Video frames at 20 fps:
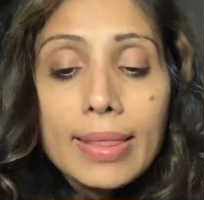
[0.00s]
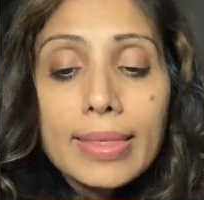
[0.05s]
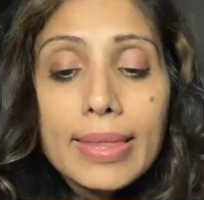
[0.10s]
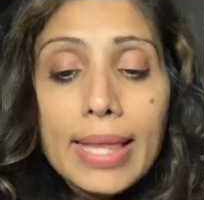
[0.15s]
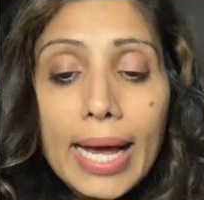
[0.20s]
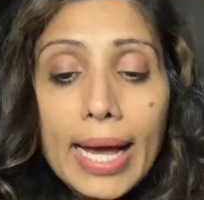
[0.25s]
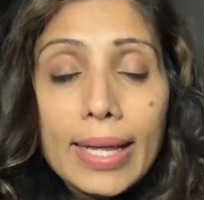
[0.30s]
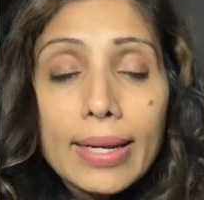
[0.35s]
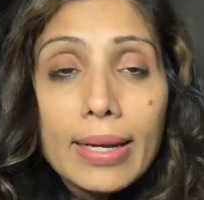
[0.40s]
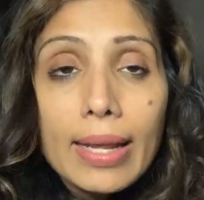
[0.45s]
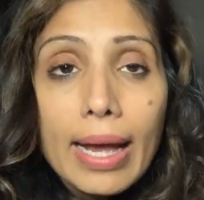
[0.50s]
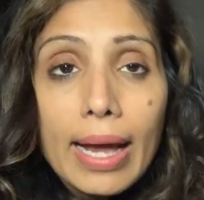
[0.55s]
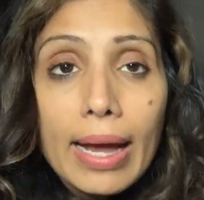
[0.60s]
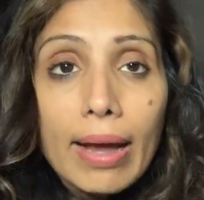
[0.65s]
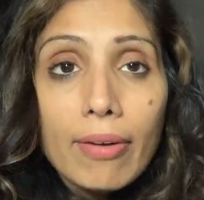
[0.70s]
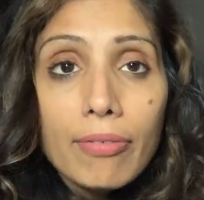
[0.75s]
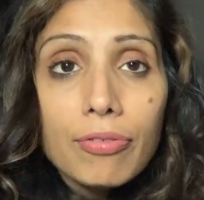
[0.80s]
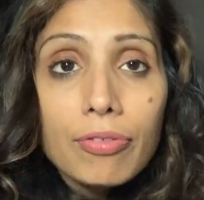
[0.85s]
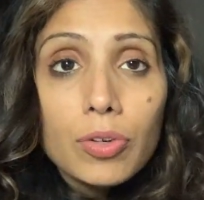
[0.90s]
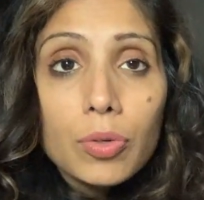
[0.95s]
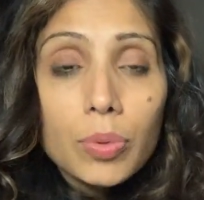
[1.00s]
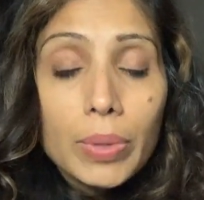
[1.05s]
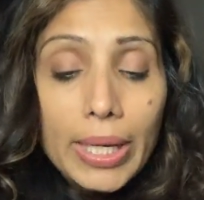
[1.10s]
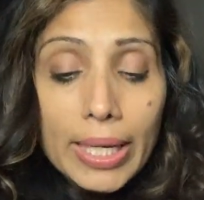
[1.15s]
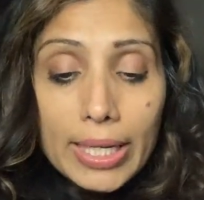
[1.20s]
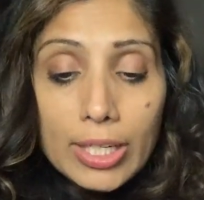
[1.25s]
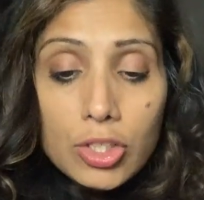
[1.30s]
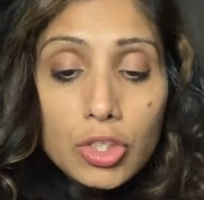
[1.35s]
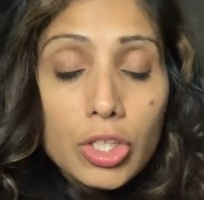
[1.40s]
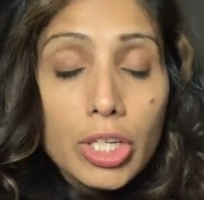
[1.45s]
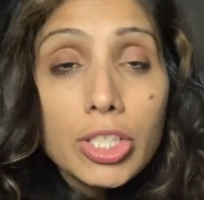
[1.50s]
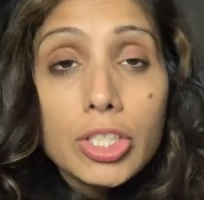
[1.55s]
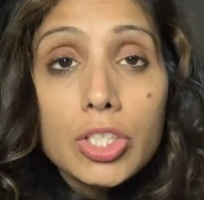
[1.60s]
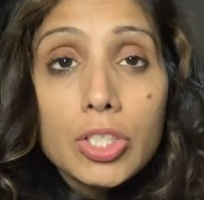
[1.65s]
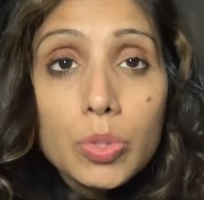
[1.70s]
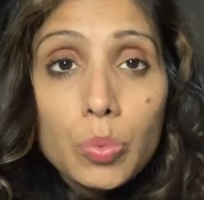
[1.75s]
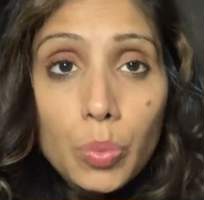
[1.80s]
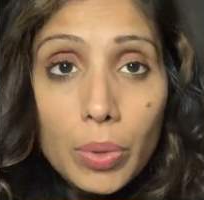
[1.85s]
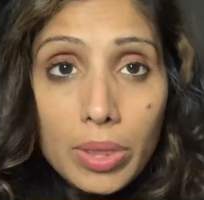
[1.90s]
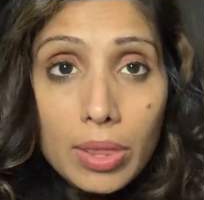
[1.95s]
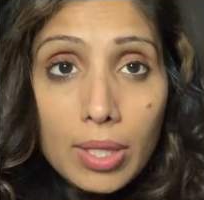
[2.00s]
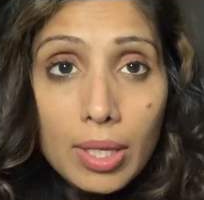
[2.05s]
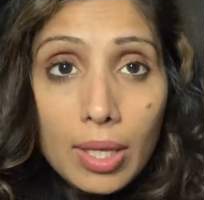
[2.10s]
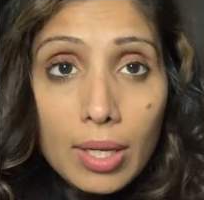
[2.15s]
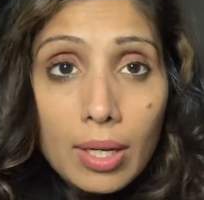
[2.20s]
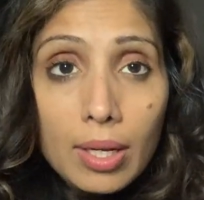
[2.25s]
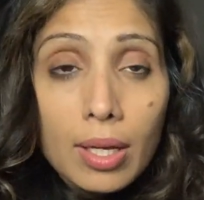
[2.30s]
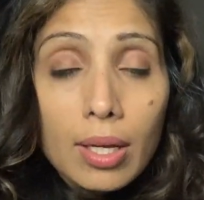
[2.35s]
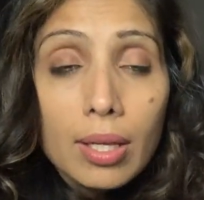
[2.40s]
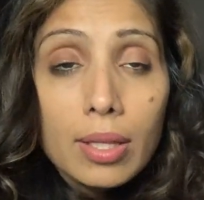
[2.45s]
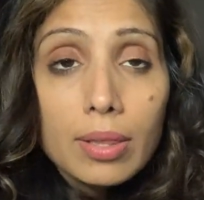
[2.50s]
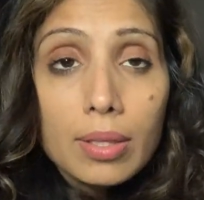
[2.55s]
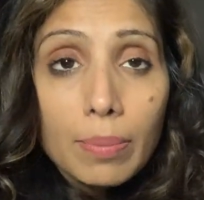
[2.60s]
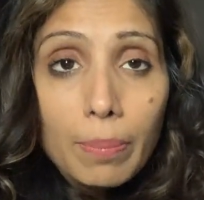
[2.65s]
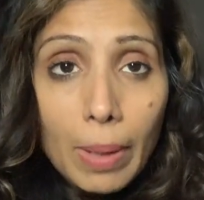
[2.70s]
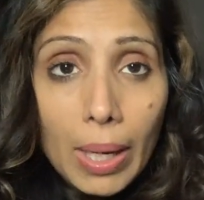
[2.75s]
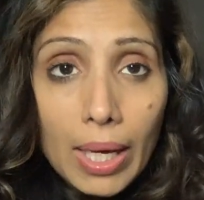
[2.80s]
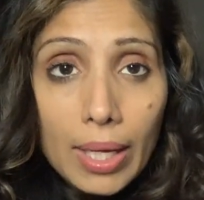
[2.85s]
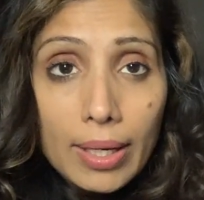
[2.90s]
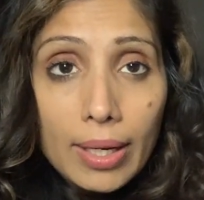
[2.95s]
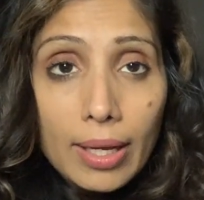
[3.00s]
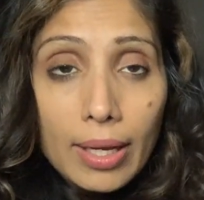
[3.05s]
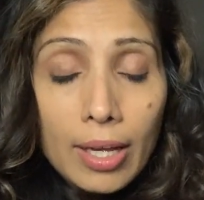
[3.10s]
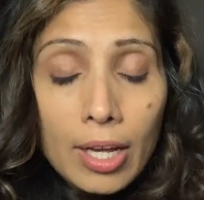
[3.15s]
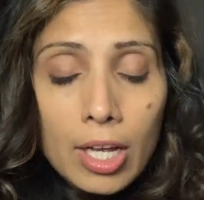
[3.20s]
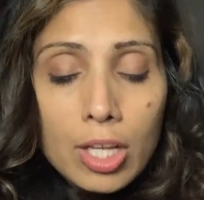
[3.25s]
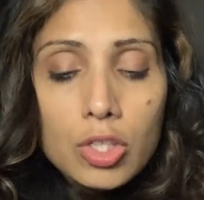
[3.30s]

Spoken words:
that have created changes within the body.